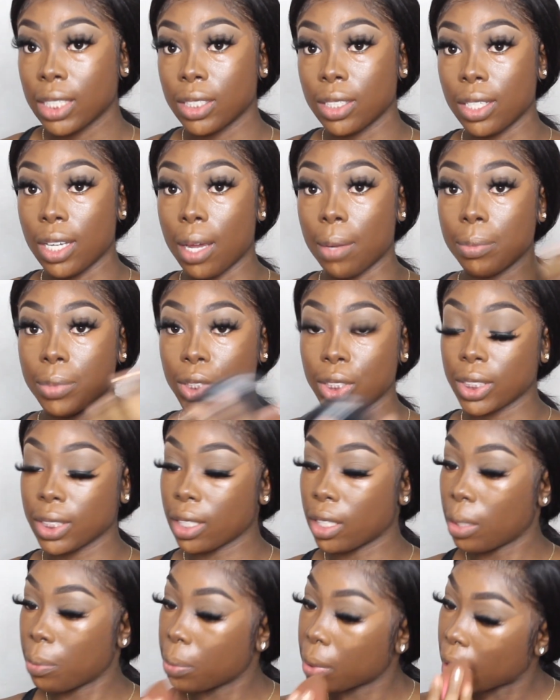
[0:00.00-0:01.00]
now I'm just
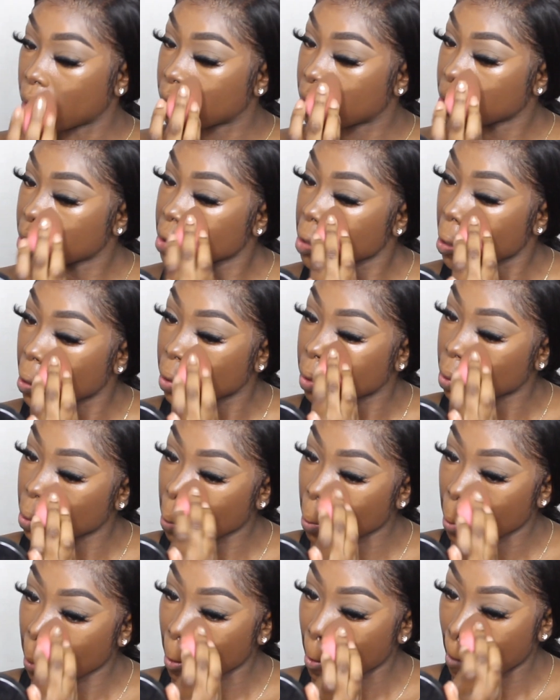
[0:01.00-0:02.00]
gonna blend this
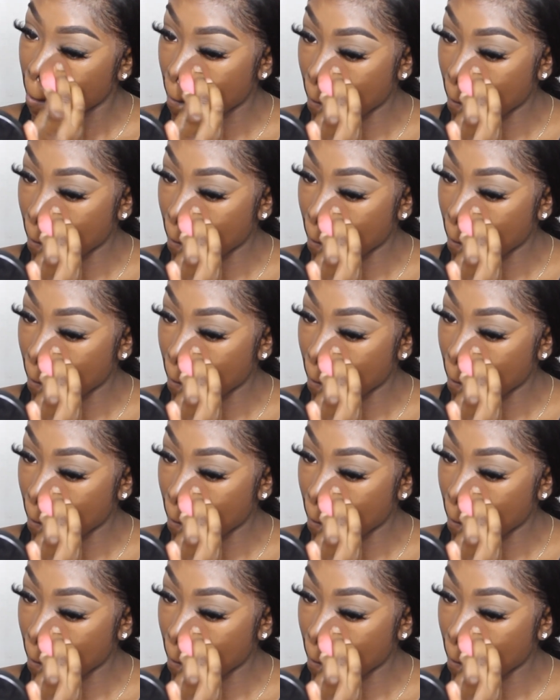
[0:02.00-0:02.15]
out.